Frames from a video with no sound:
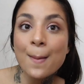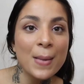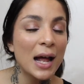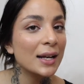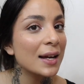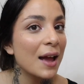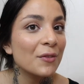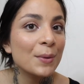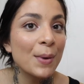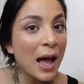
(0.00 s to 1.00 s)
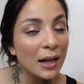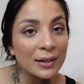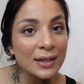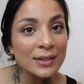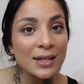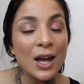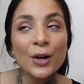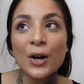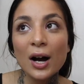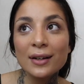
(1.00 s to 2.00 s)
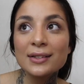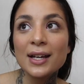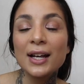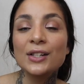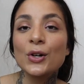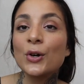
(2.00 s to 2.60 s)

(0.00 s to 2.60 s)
pen in every palette content,